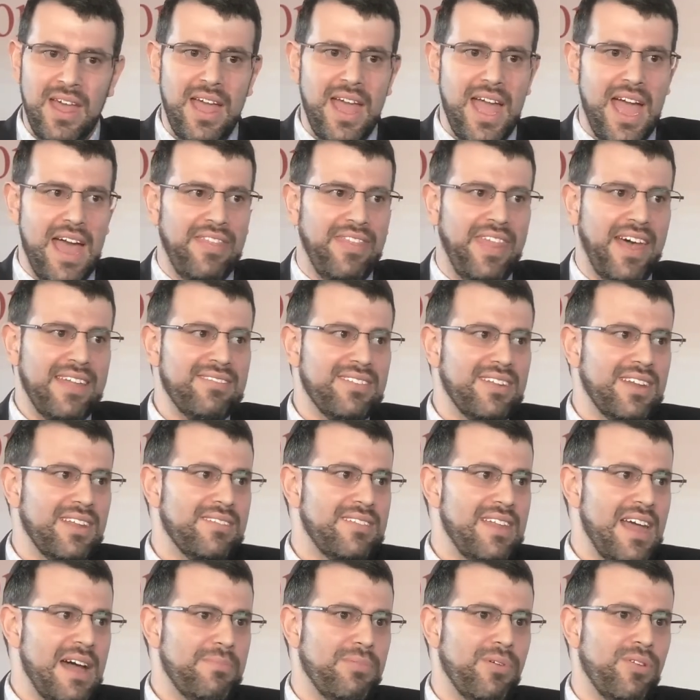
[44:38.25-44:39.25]
And that's an
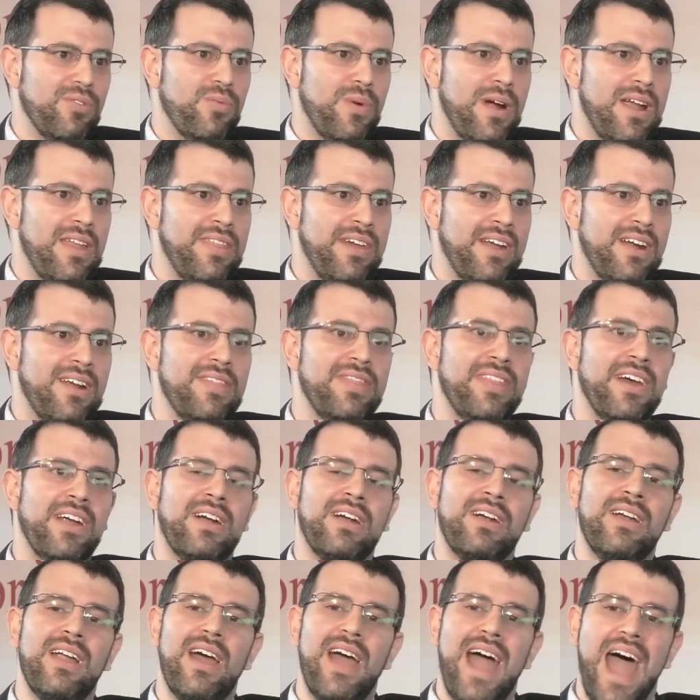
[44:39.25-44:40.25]
example where
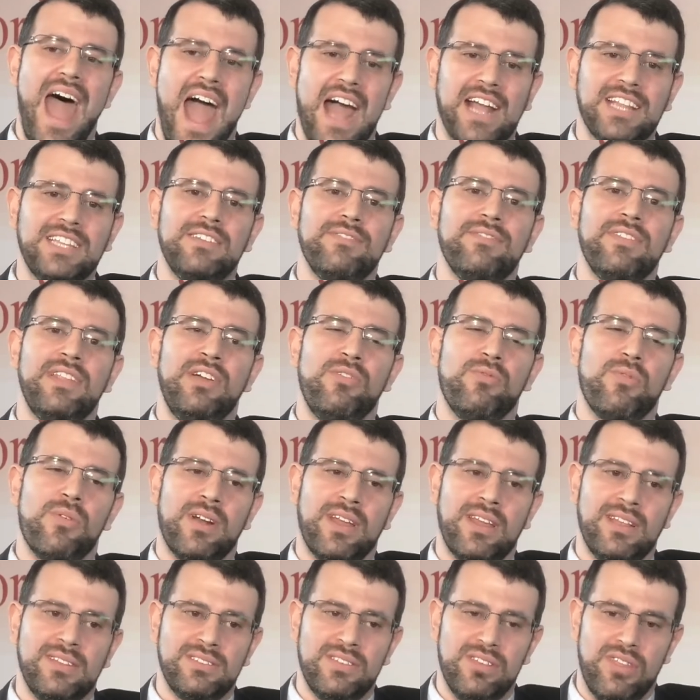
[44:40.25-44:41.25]
they're actively
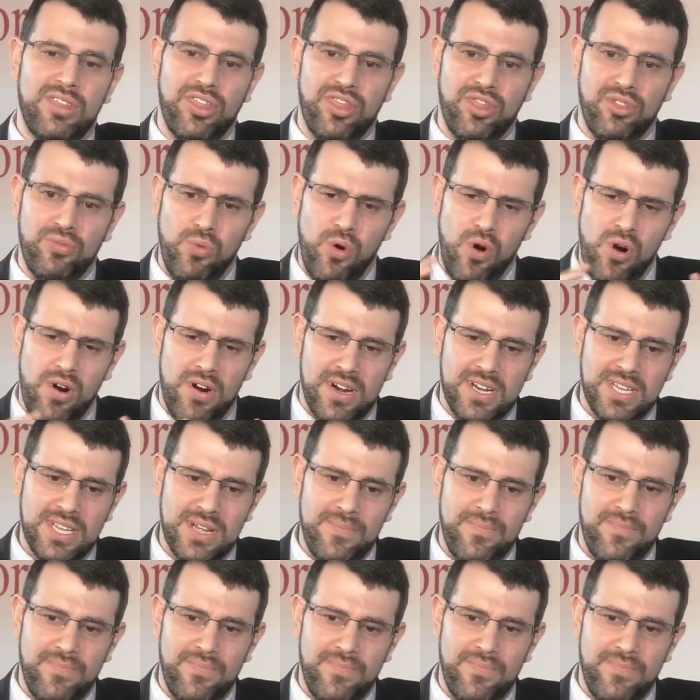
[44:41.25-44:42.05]
working to thwart